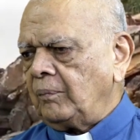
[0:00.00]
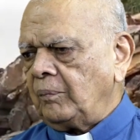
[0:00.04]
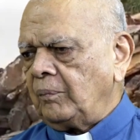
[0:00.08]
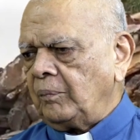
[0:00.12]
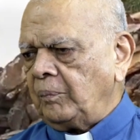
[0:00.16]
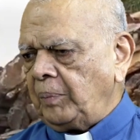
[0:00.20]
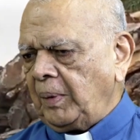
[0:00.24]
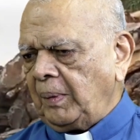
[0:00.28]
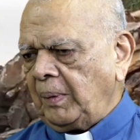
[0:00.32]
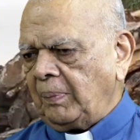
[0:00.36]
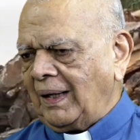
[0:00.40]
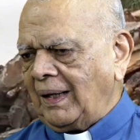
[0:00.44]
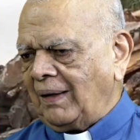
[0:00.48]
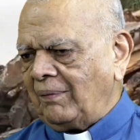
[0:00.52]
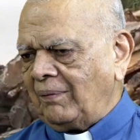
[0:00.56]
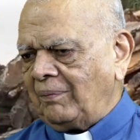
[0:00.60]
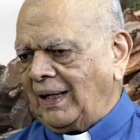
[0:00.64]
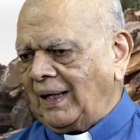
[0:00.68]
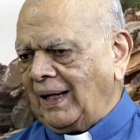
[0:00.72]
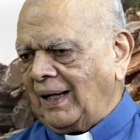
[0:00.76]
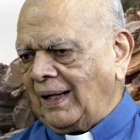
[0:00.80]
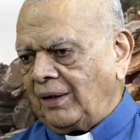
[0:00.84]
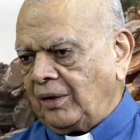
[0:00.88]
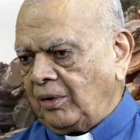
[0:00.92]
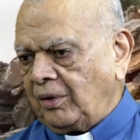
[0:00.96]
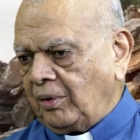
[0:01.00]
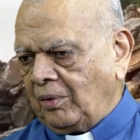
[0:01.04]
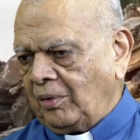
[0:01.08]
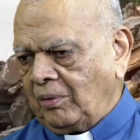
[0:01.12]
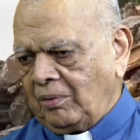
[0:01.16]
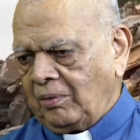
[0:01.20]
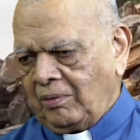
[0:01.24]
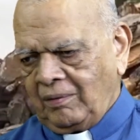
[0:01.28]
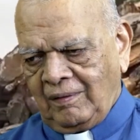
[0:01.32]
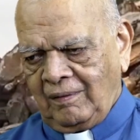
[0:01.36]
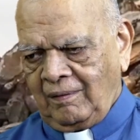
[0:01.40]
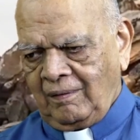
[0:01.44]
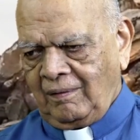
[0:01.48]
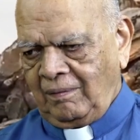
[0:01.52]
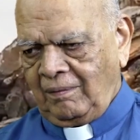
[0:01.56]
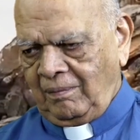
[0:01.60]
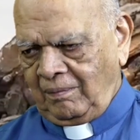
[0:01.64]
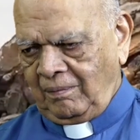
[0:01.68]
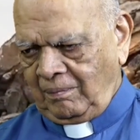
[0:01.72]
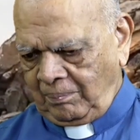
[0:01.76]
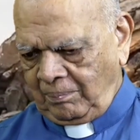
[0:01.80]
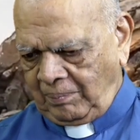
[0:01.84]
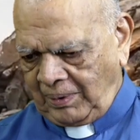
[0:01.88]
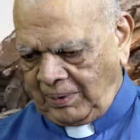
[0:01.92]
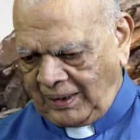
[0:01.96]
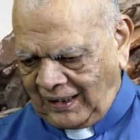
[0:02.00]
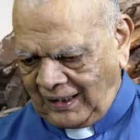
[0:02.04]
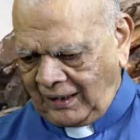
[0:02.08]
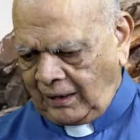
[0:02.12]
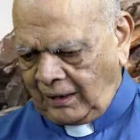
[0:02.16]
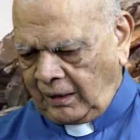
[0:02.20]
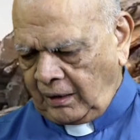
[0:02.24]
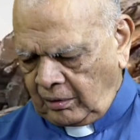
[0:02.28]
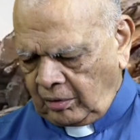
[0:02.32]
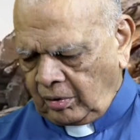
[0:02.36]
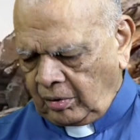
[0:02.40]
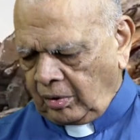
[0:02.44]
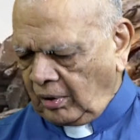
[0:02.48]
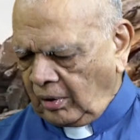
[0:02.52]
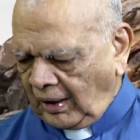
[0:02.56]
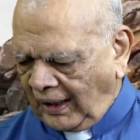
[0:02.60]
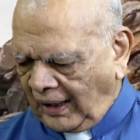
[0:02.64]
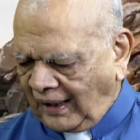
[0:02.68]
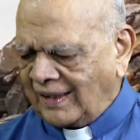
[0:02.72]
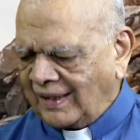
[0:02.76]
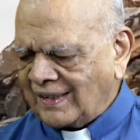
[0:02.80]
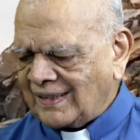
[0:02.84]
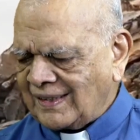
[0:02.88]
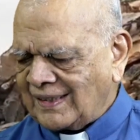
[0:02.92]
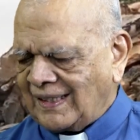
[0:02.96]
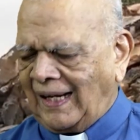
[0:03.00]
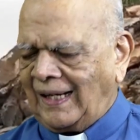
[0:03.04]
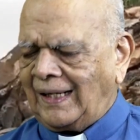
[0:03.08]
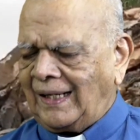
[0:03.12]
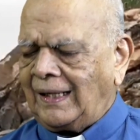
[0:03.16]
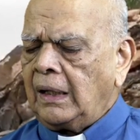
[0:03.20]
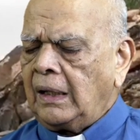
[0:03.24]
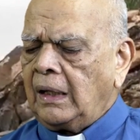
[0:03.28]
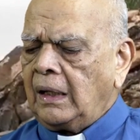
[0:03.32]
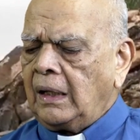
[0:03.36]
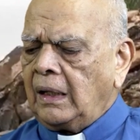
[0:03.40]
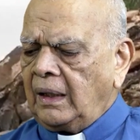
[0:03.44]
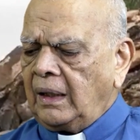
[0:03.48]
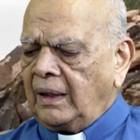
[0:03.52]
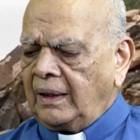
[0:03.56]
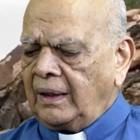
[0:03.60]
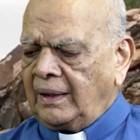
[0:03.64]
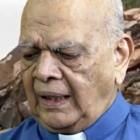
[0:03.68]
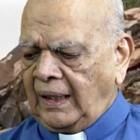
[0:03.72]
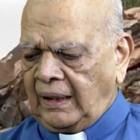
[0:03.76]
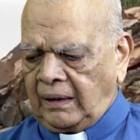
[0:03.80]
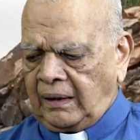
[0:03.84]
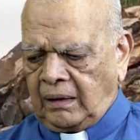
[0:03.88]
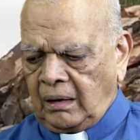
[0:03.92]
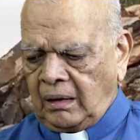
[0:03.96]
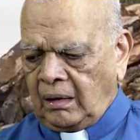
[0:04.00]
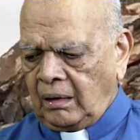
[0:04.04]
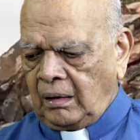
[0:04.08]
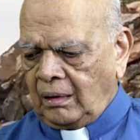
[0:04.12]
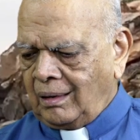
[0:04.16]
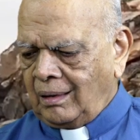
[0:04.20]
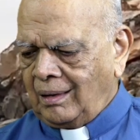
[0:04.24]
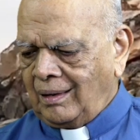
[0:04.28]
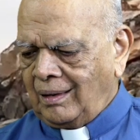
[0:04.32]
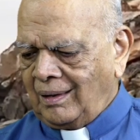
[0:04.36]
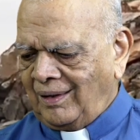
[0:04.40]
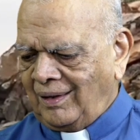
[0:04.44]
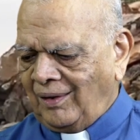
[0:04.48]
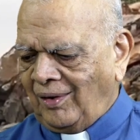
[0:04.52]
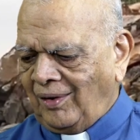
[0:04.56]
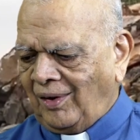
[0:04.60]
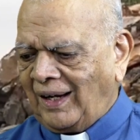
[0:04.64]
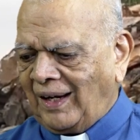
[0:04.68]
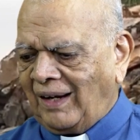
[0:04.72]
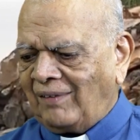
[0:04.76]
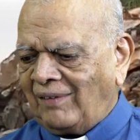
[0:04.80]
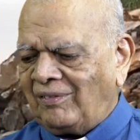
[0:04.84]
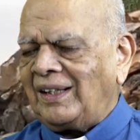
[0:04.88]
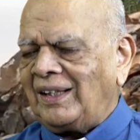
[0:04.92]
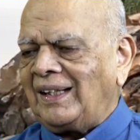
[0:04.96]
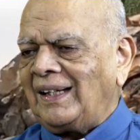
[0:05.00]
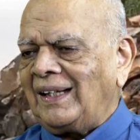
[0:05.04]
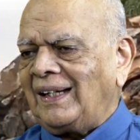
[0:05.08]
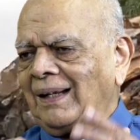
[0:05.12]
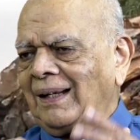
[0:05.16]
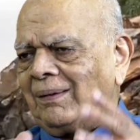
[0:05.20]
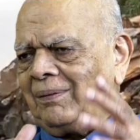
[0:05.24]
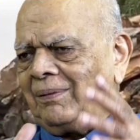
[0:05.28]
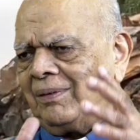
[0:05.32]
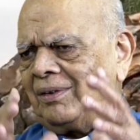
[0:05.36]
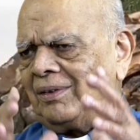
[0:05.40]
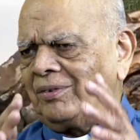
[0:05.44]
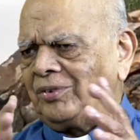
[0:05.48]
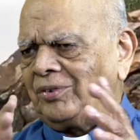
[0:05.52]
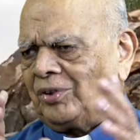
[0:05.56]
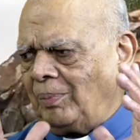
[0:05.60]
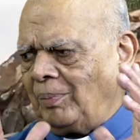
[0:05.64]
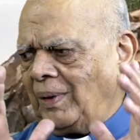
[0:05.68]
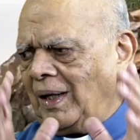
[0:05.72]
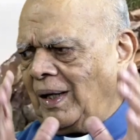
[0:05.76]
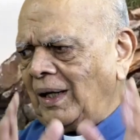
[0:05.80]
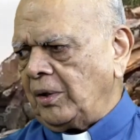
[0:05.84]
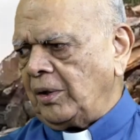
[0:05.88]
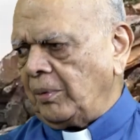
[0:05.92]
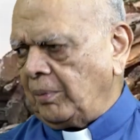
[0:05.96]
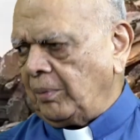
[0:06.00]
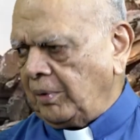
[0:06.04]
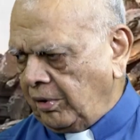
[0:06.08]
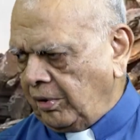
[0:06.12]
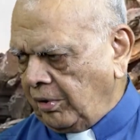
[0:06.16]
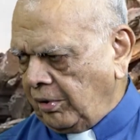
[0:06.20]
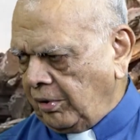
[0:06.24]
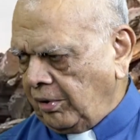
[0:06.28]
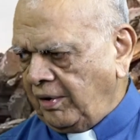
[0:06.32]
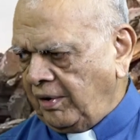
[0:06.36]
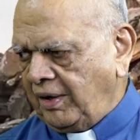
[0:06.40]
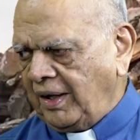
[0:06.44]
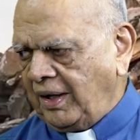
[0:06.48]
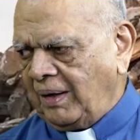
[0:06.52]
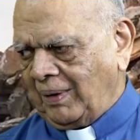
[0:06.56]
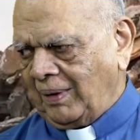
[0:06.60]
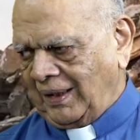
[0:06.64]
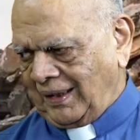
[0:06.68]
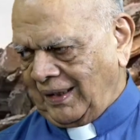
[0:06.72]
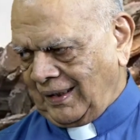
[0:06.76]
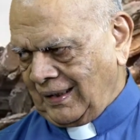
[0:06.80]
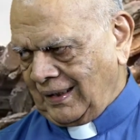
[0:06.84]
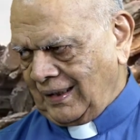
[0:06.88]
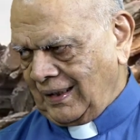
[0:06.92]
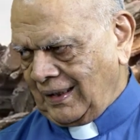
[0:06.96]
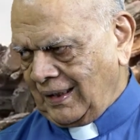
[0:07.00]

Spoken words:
people have begun to believe and understand that not everything should be attributed to a demon.